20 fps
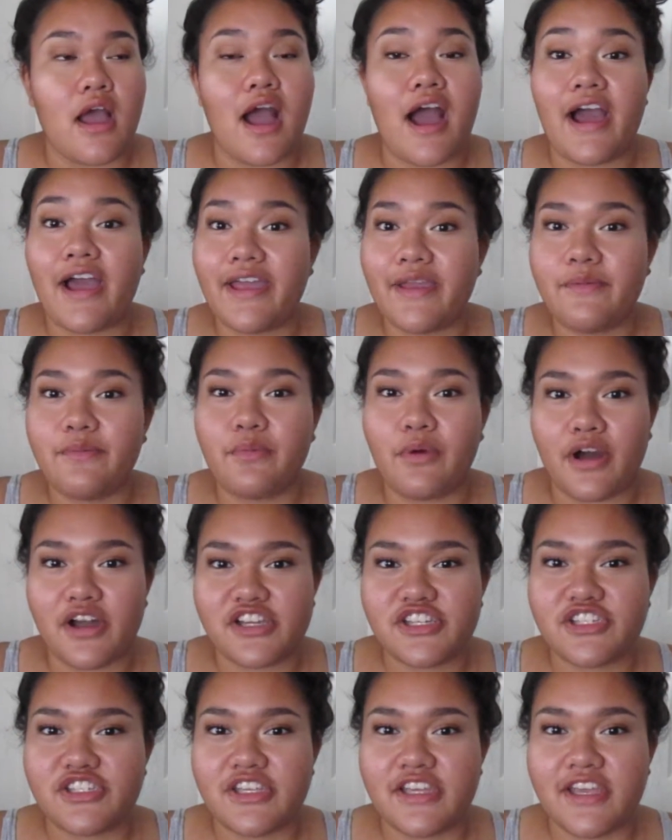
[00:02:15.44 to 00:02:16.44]
I
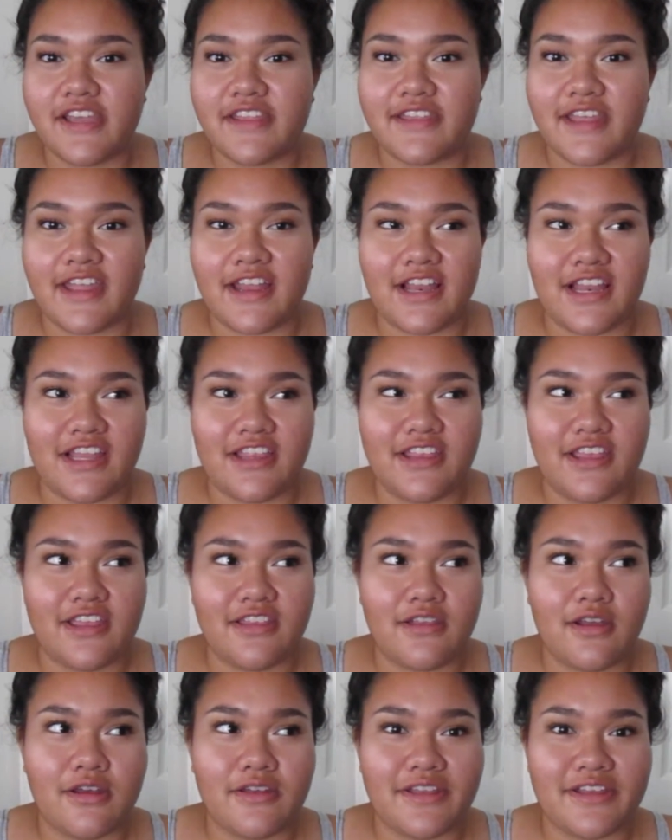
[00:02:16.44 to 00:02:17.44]
washed it and I cleaned it
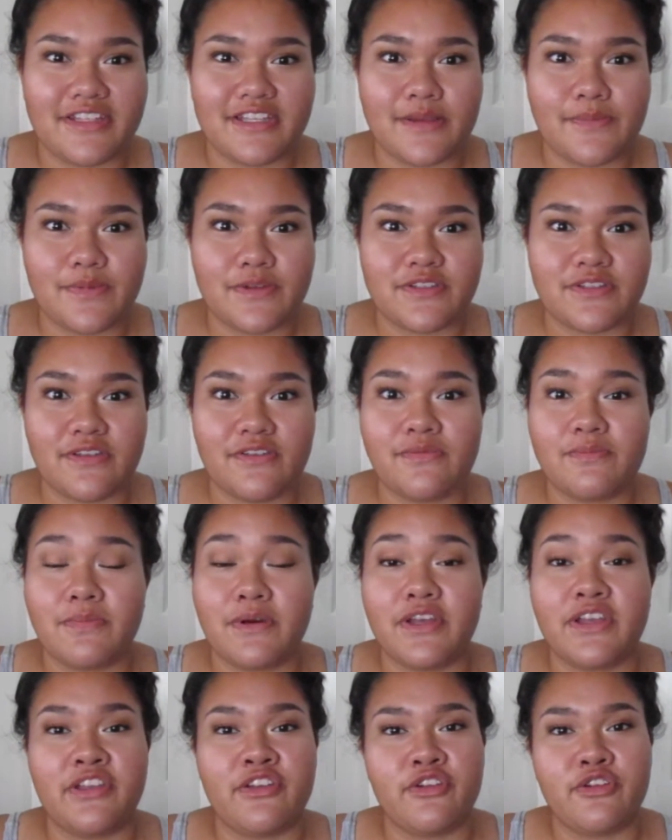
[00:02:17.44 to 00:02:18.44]
and all that type of stuff,
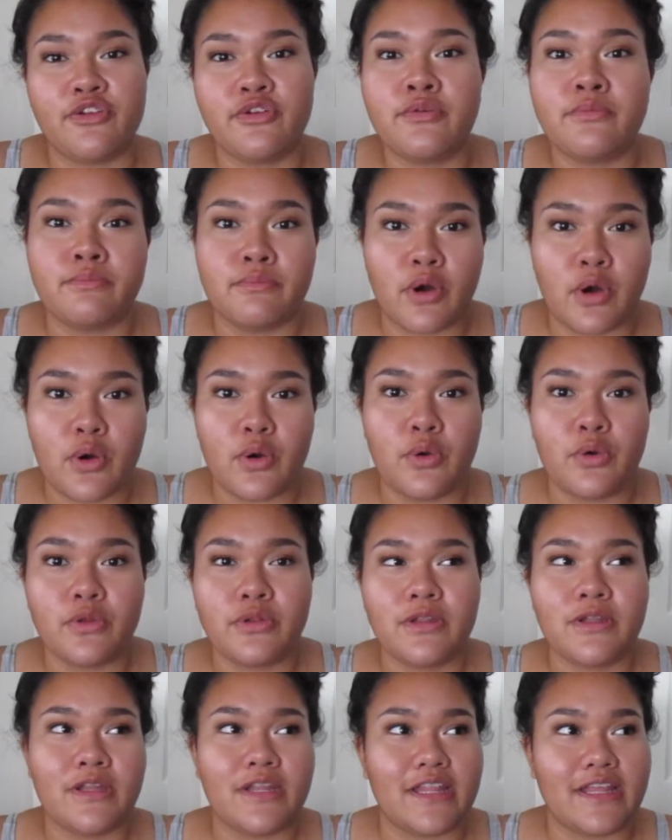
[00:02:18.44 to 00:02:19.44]
but it grew
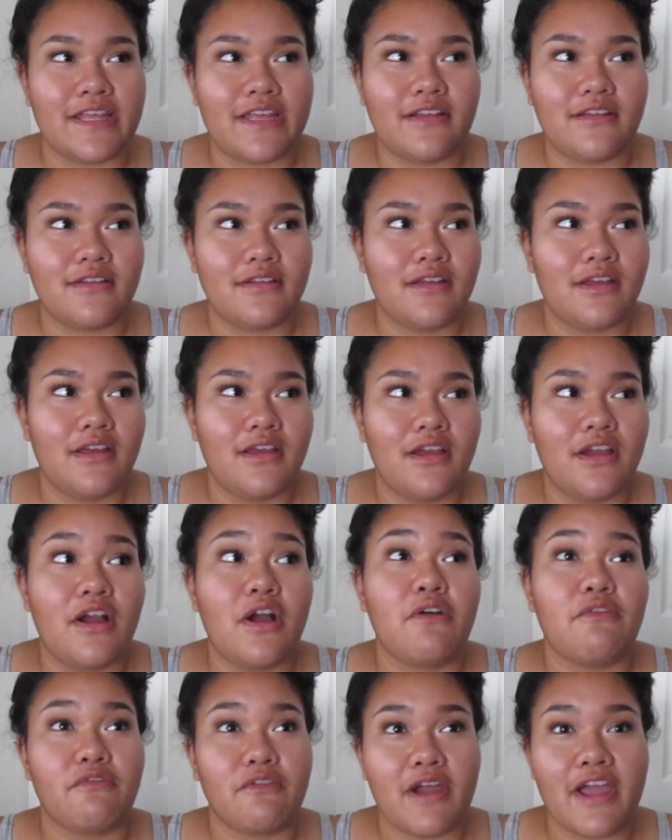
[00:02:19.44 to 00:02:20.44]
mold like
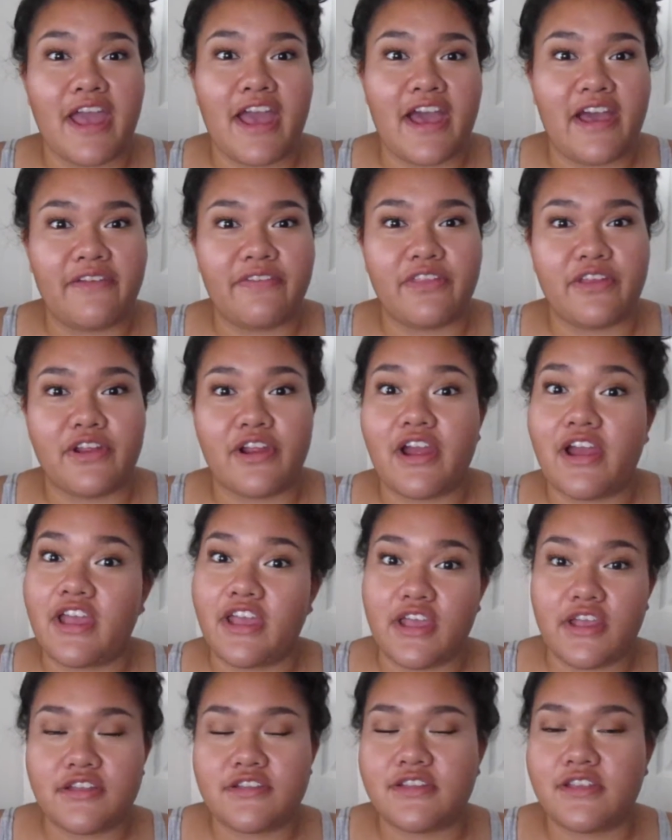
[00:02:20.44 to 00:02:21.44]
right after I
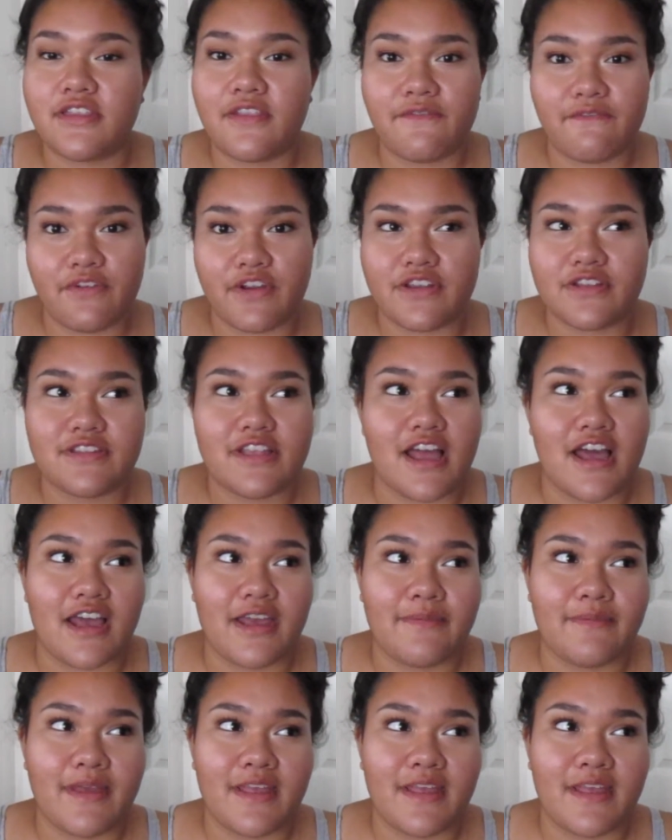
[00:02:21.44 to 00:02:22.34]
used it the first time.